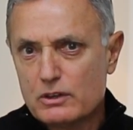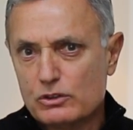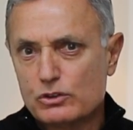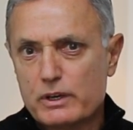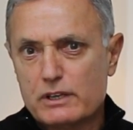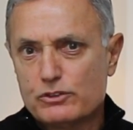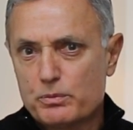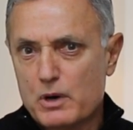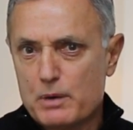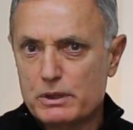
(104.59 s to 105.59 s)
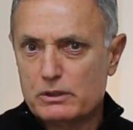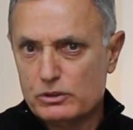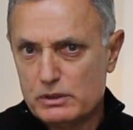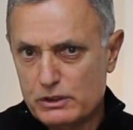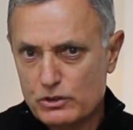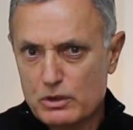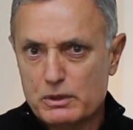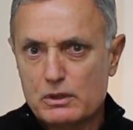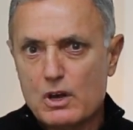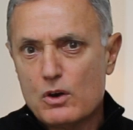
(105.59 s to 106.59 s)
to look at your property to
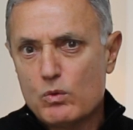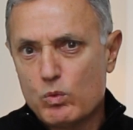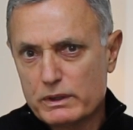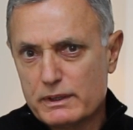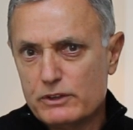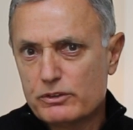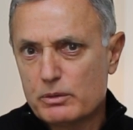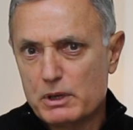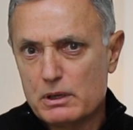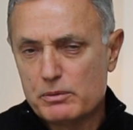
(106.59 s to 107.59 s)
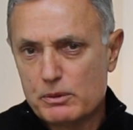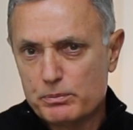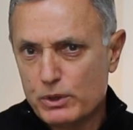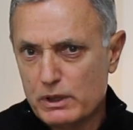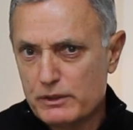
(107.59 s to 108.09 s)
determine what needs to be put